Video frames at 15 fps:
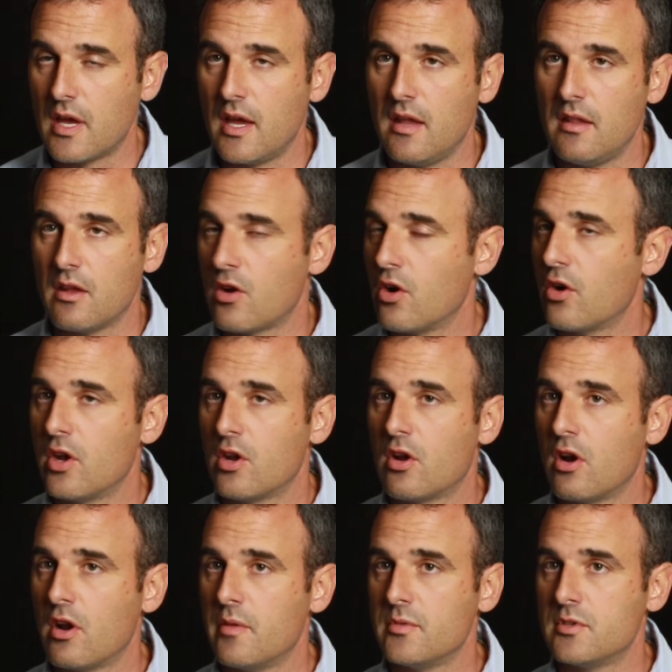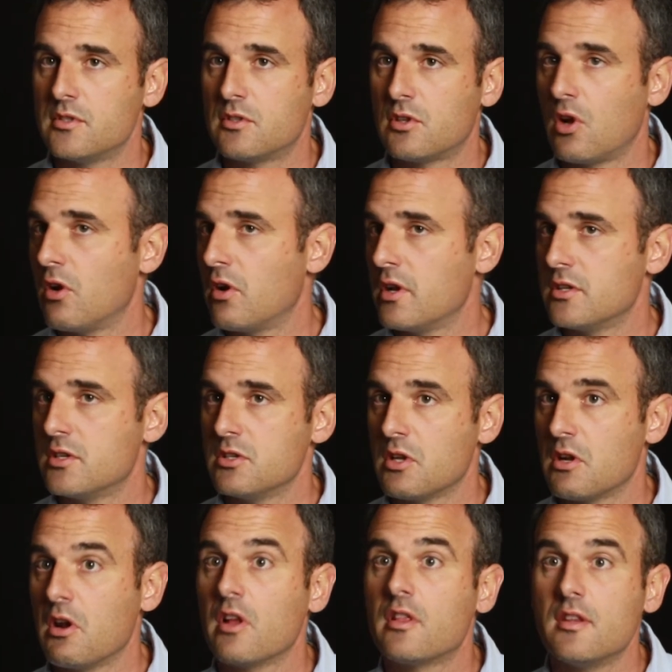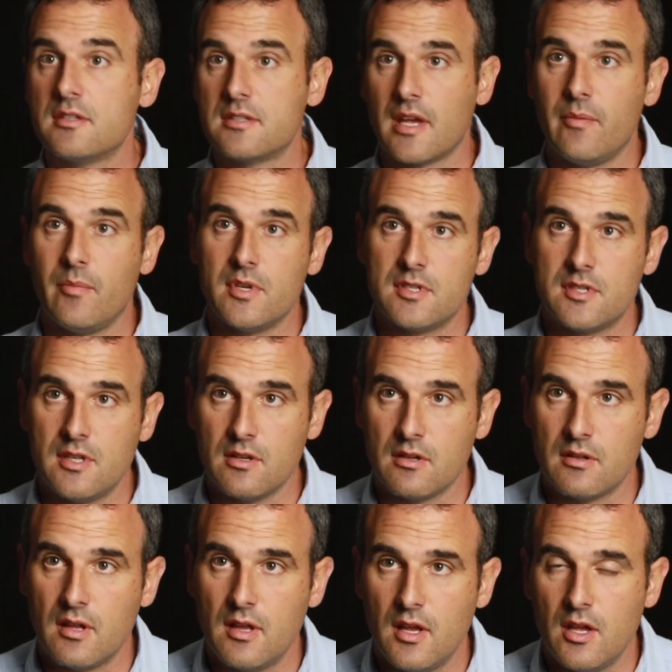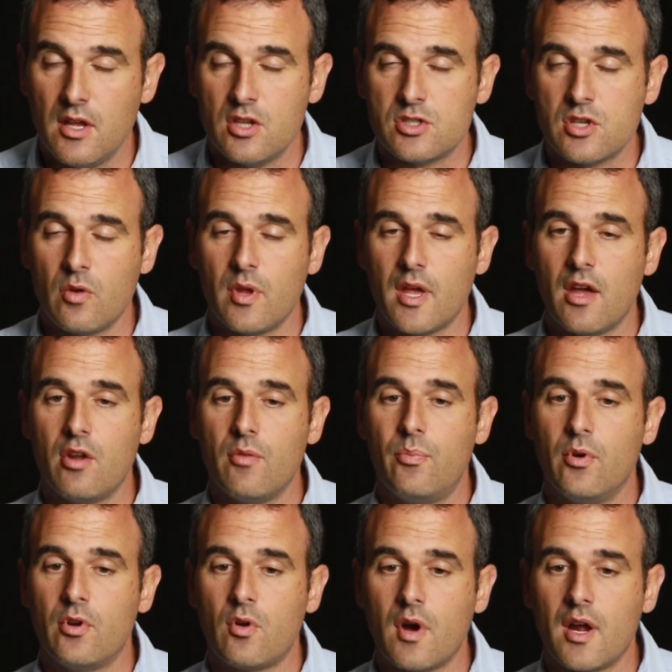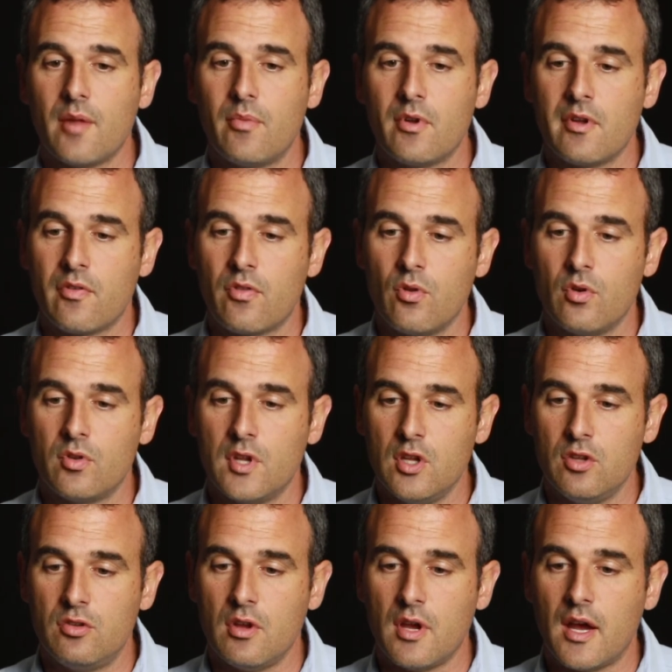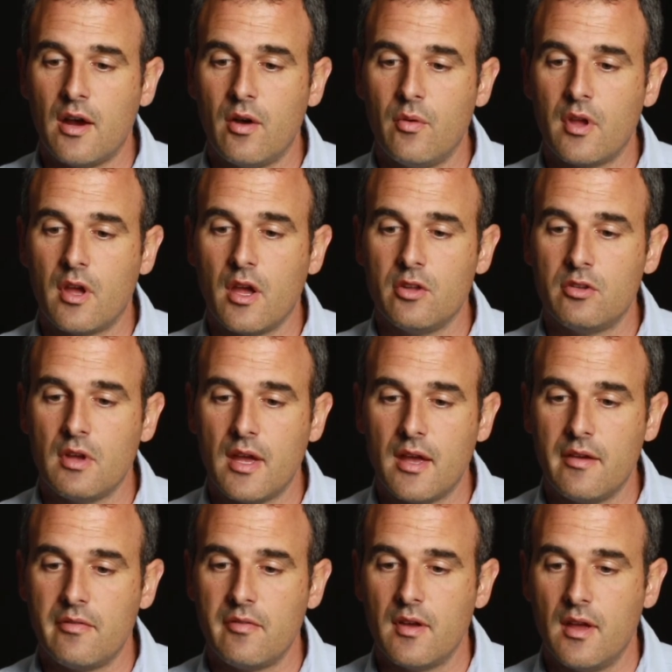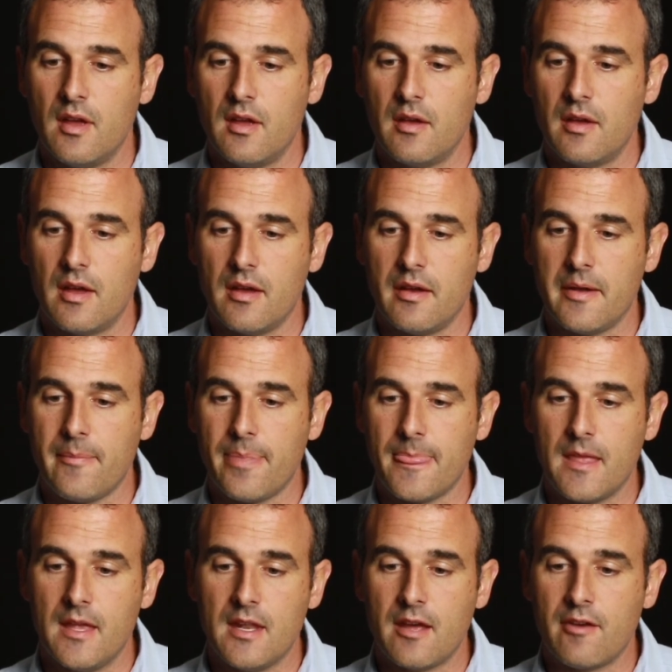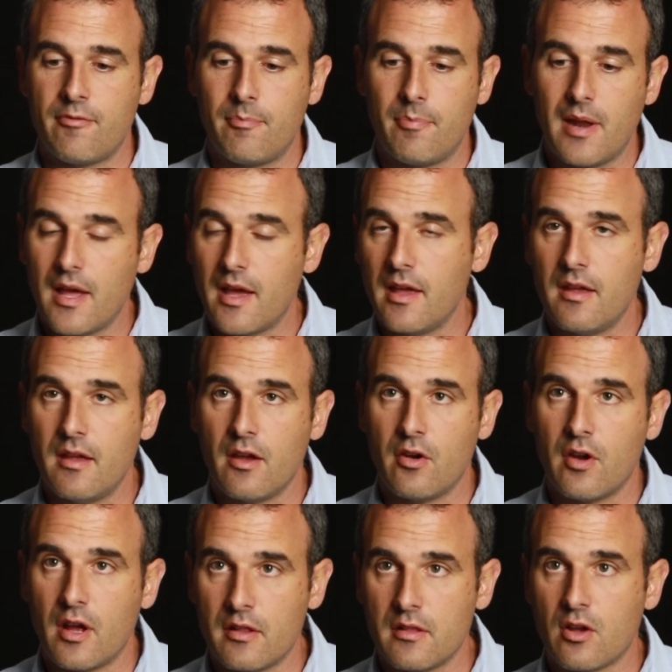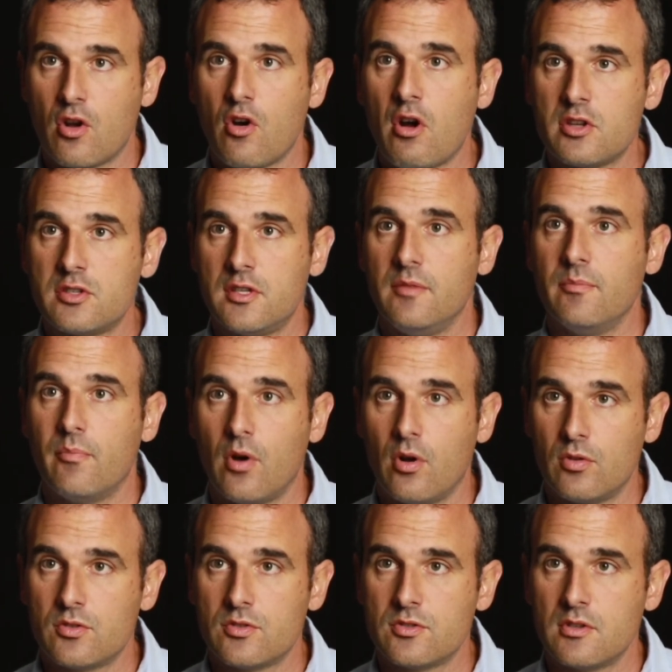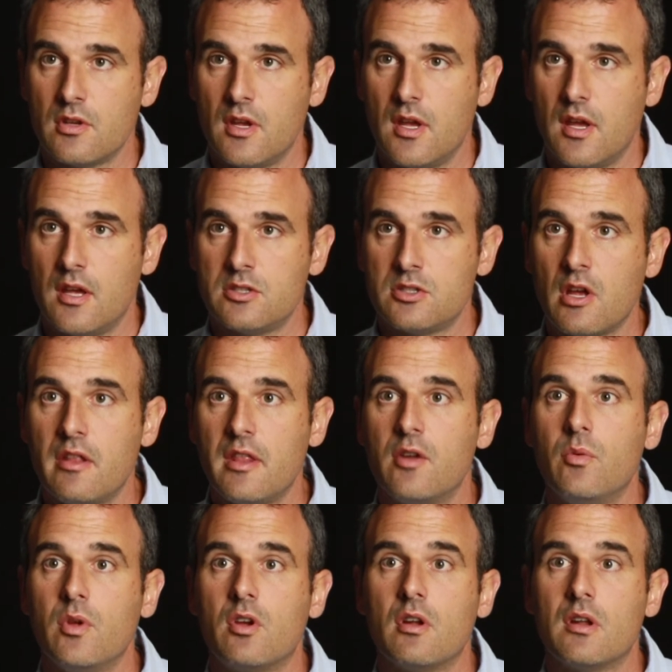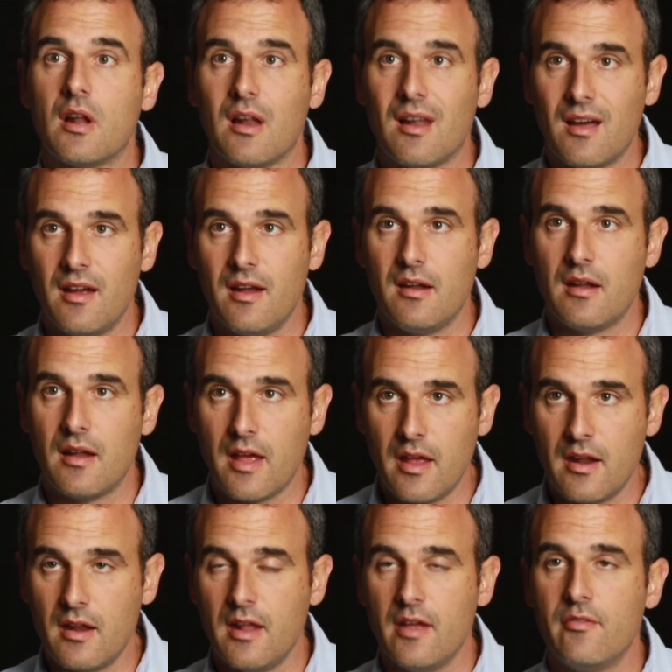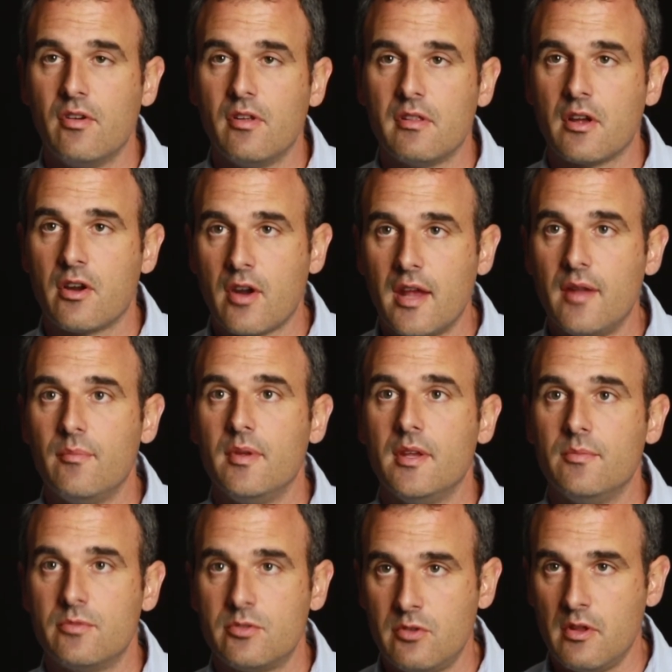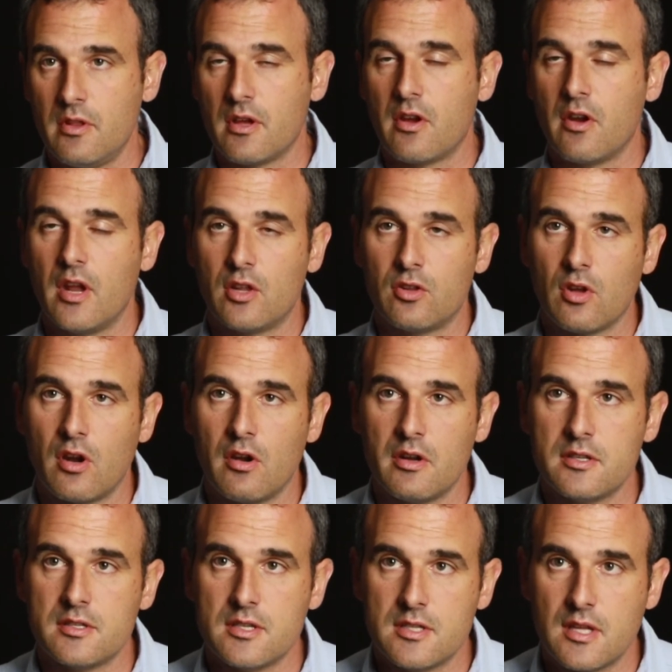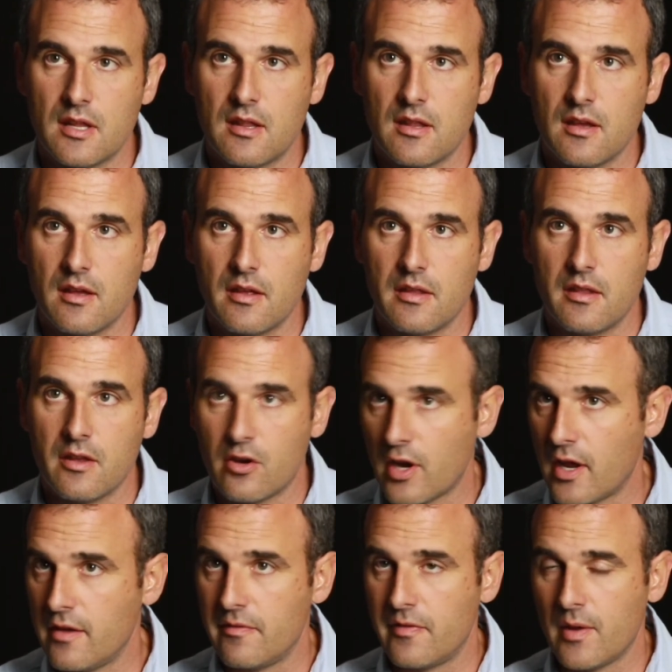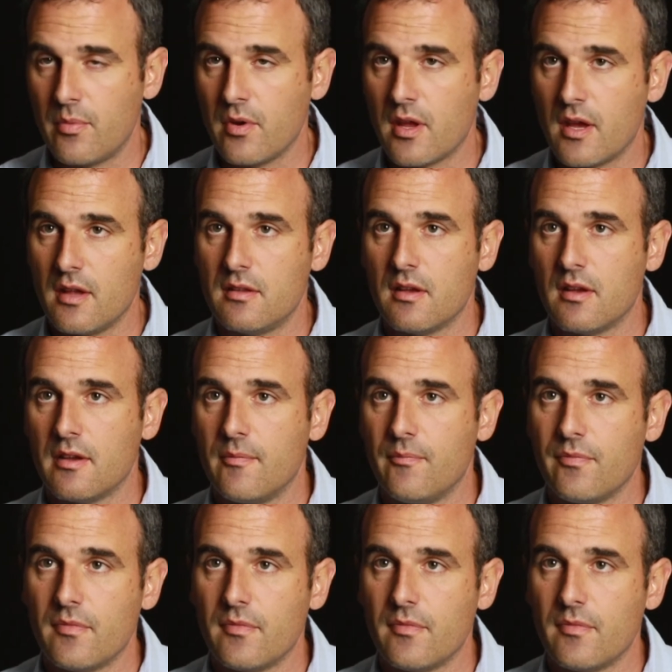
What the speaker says: And the concrete columns' tolerances are not the same as steel. So we had to put quite a bit of thought into how we're going to have enough play around the casting bolts, so that we could align and level the crane beams to the correct tolerances that the crane fabricator